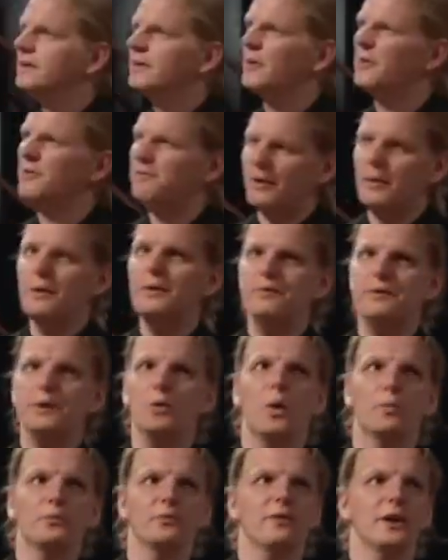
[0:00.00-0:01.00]
There are very
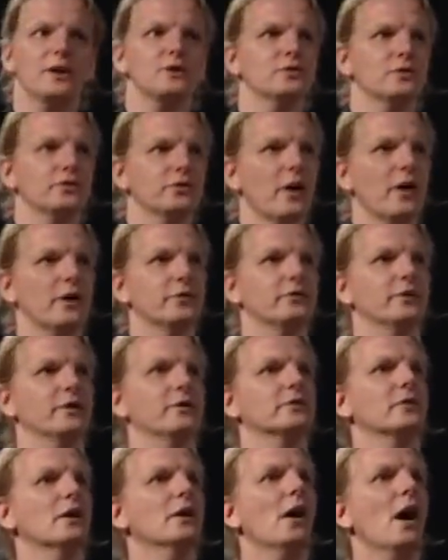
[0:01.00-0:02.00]
few observational
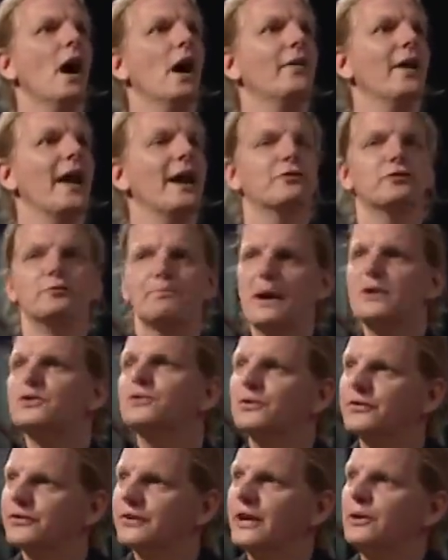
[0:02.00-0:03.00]
sciences, and they have
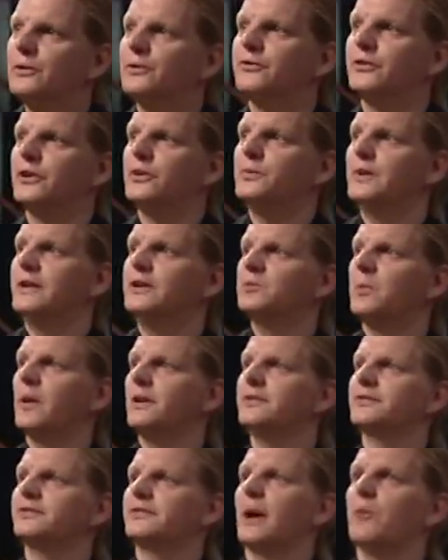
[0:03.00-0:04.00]
special skills that you need to
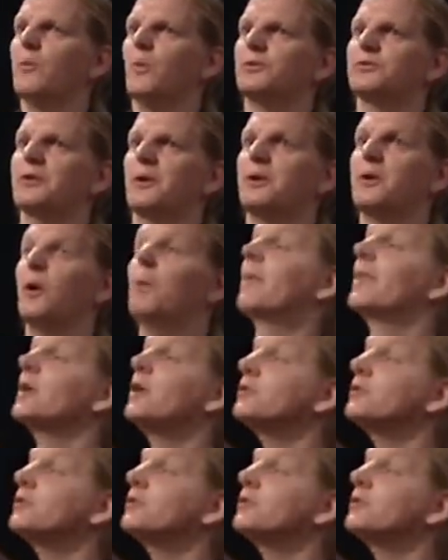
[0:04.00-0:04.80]
understand what's going on, but they've